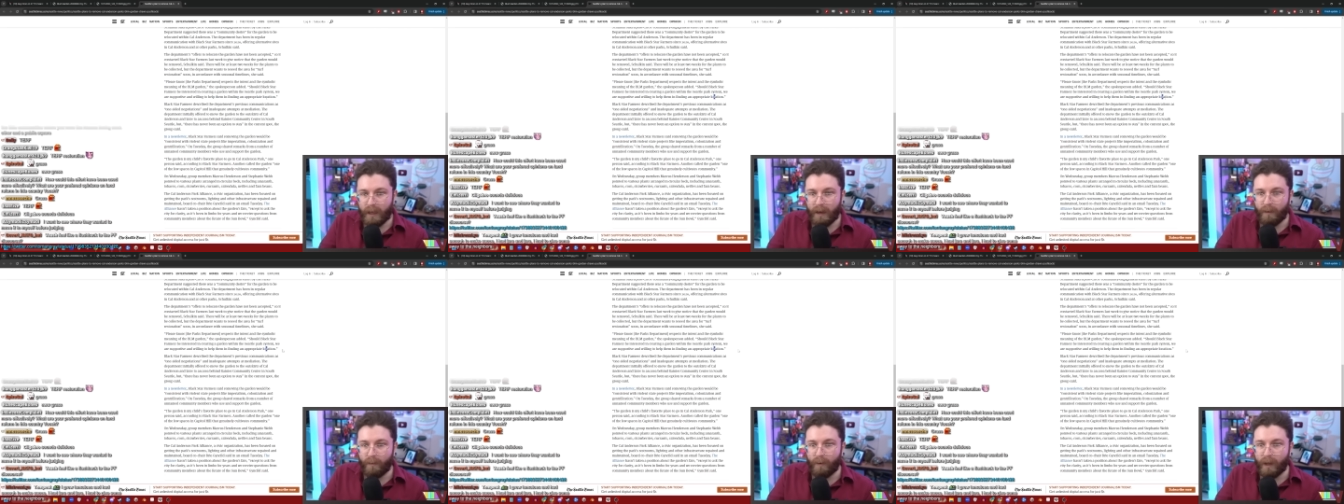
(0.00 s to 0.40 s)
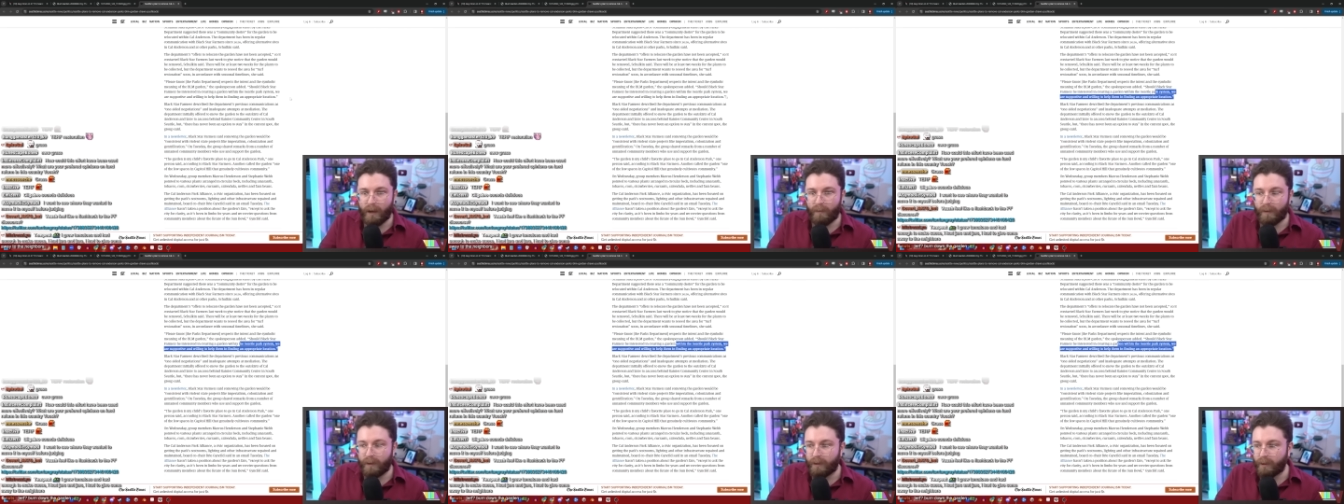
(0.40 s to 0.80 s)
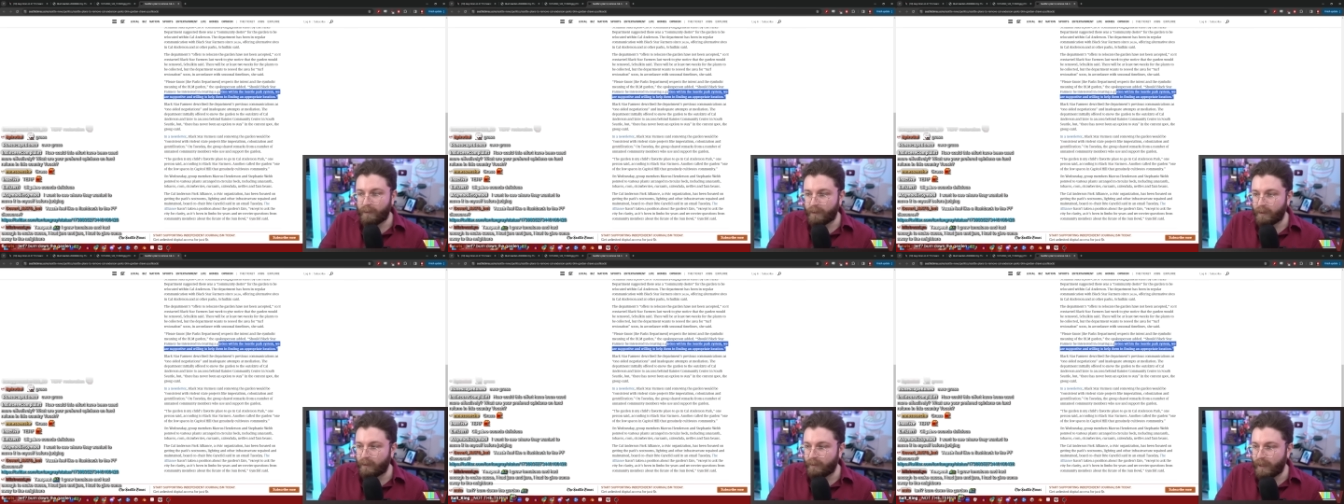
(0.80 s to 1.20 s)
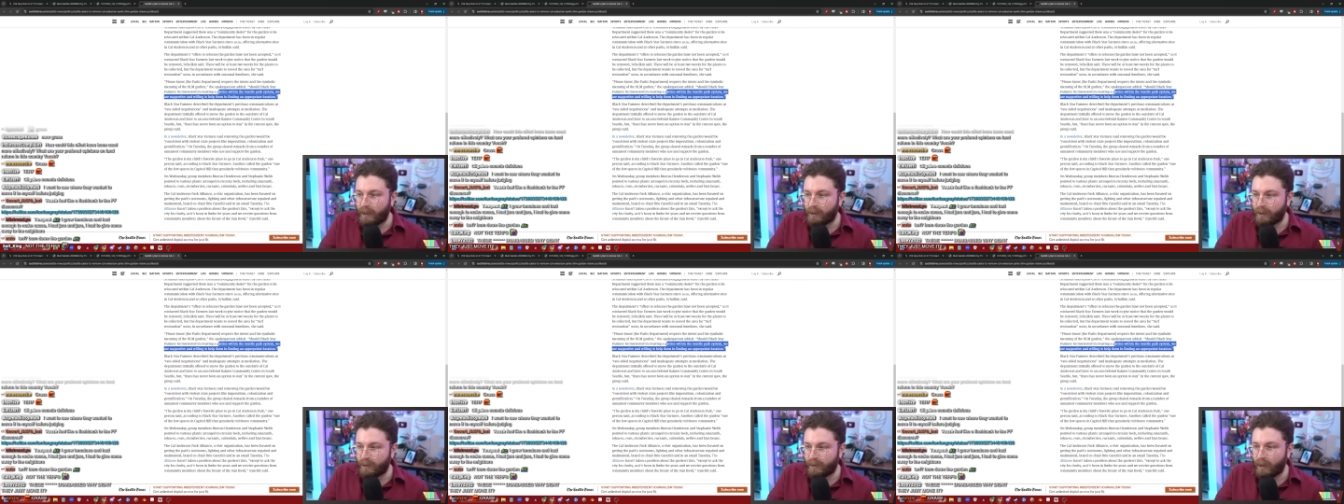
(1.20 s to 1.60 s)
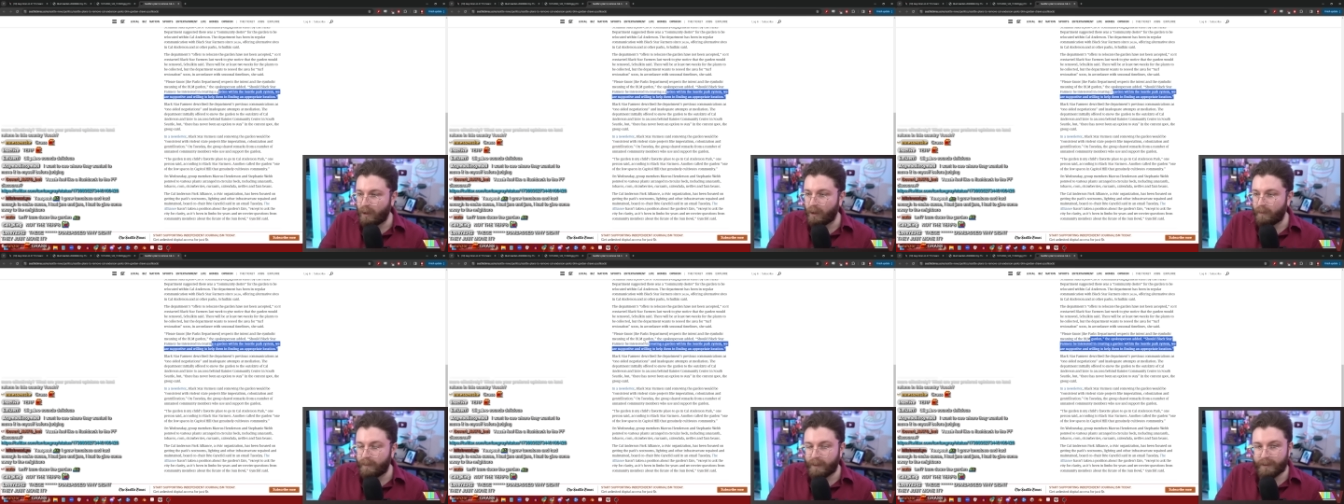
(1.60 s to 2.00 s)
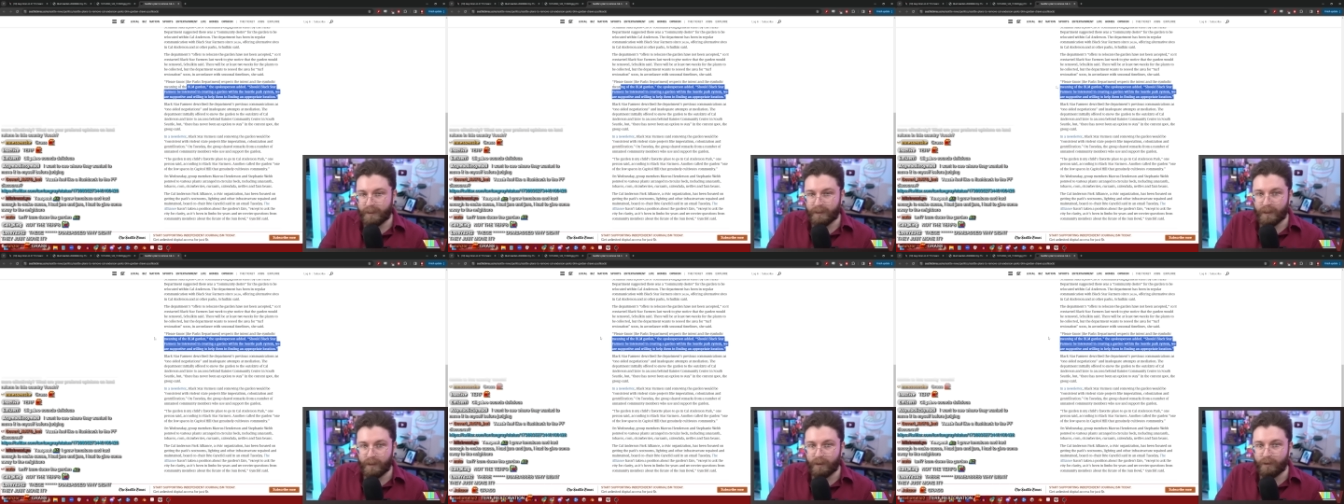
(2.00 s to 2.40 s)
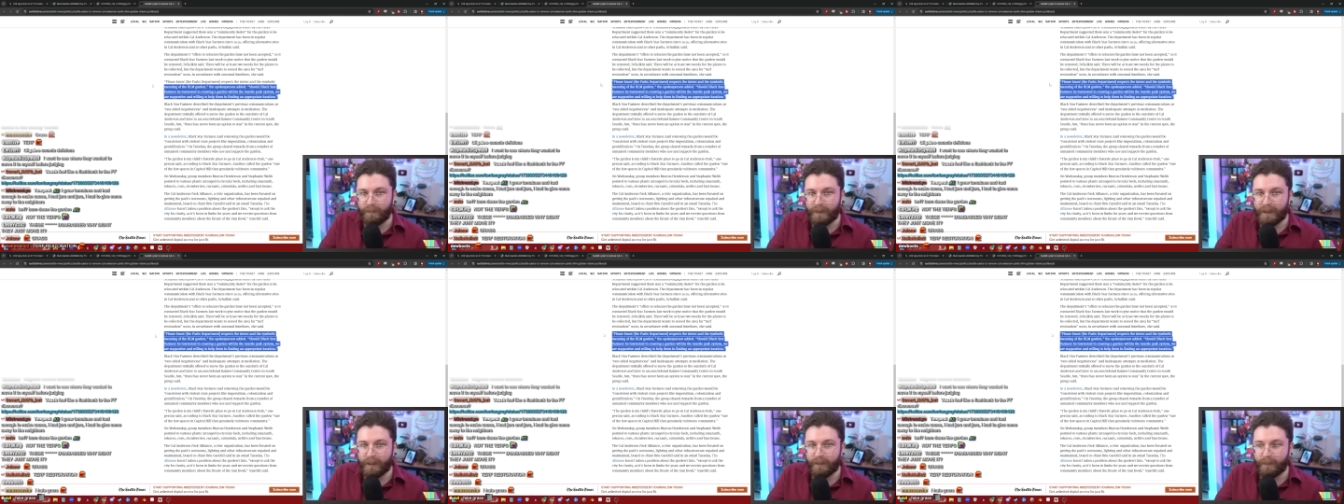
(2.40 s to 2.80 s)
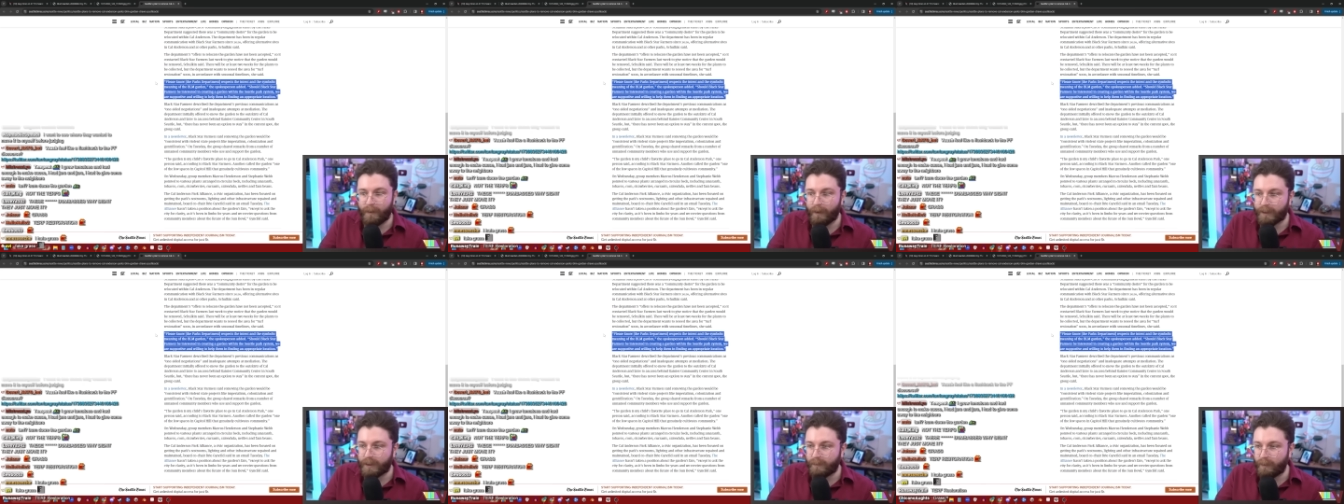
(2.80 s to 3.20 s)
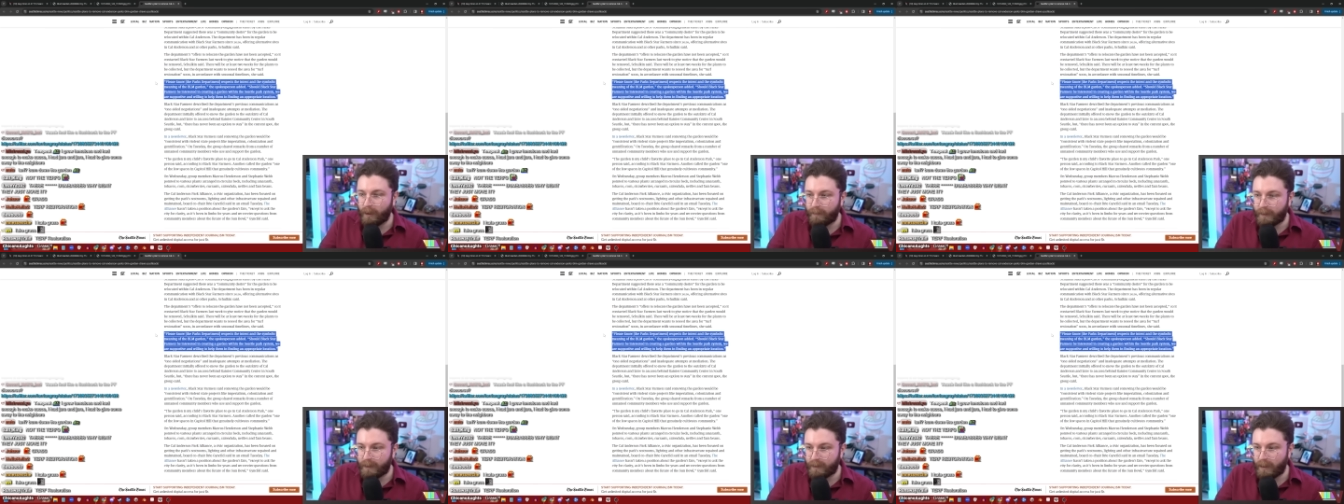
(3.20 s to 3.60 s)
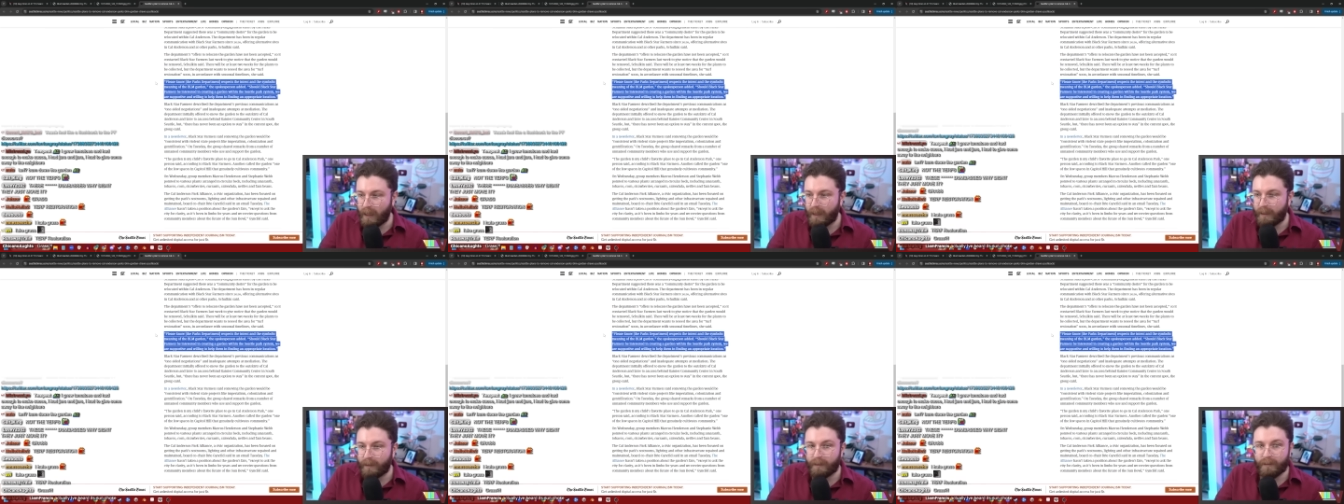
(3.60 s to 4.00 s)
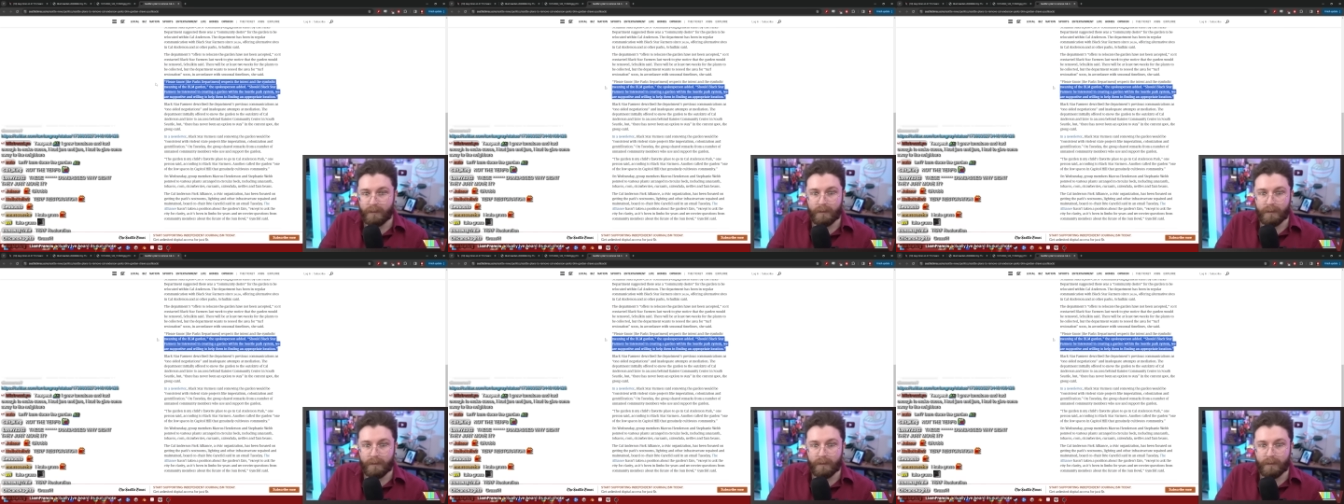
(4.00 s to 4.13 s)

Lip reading: I want to know what the locations are, because it could be the Parks Department is lying.